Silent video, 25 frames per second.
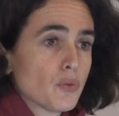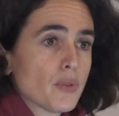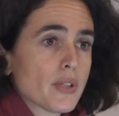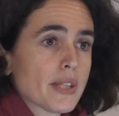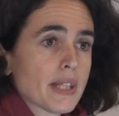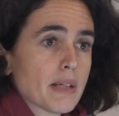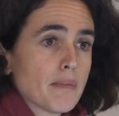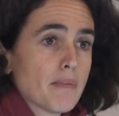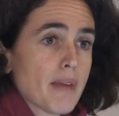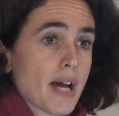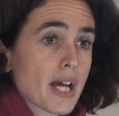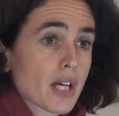
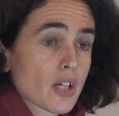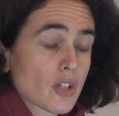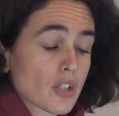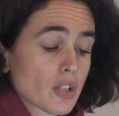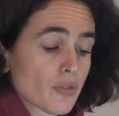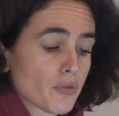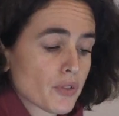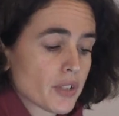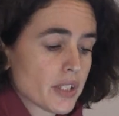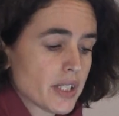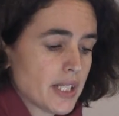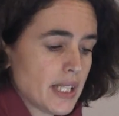with a
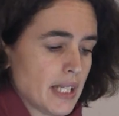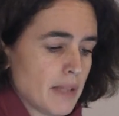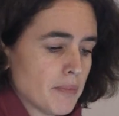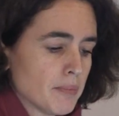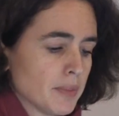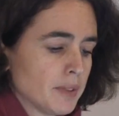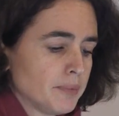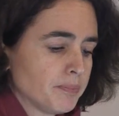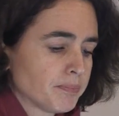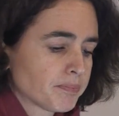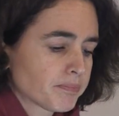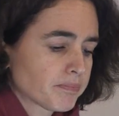Microsoft
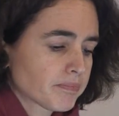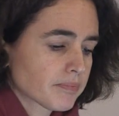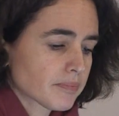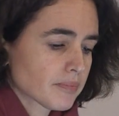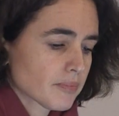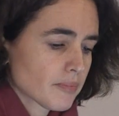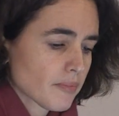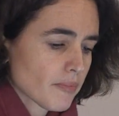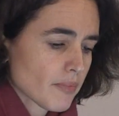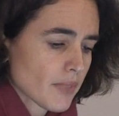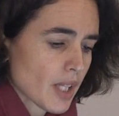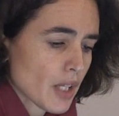team
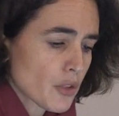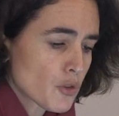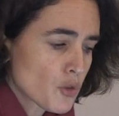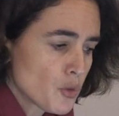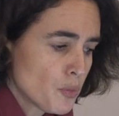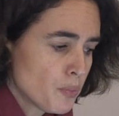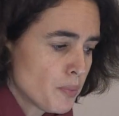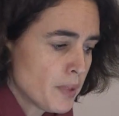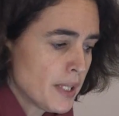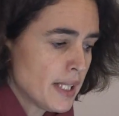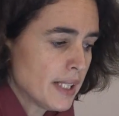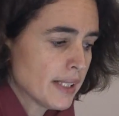
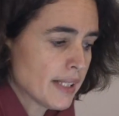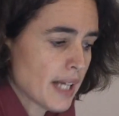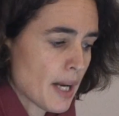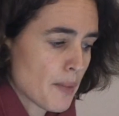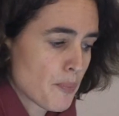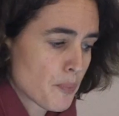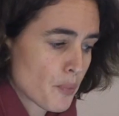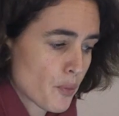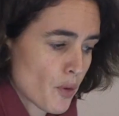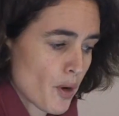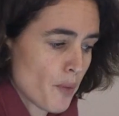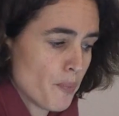to build
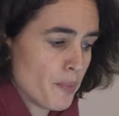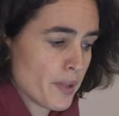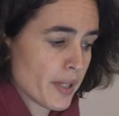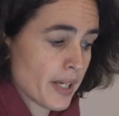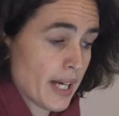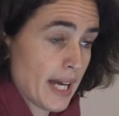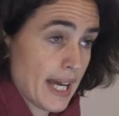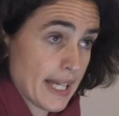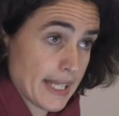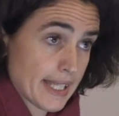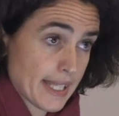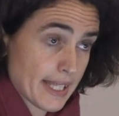a
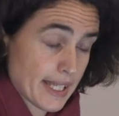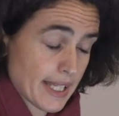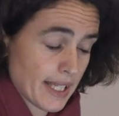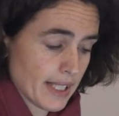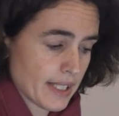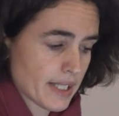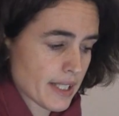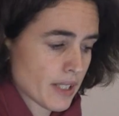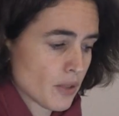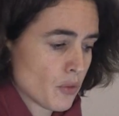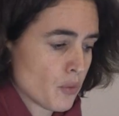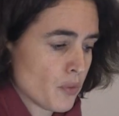proper
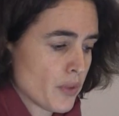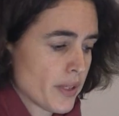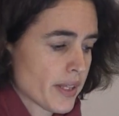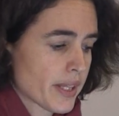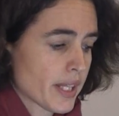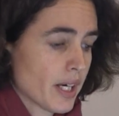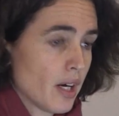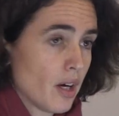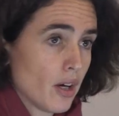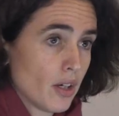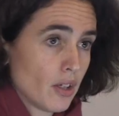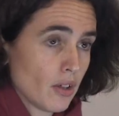headset
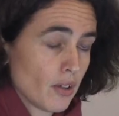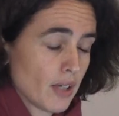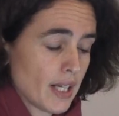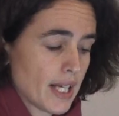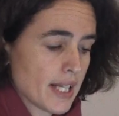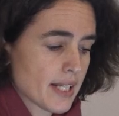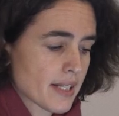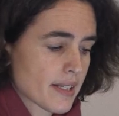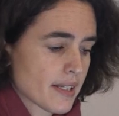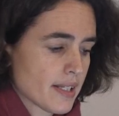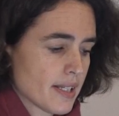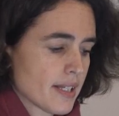with
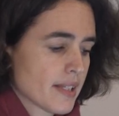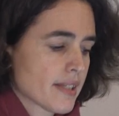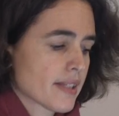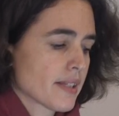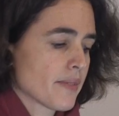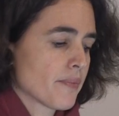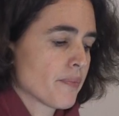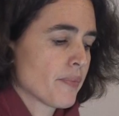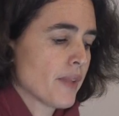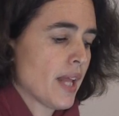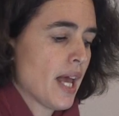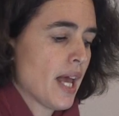HoloLenses.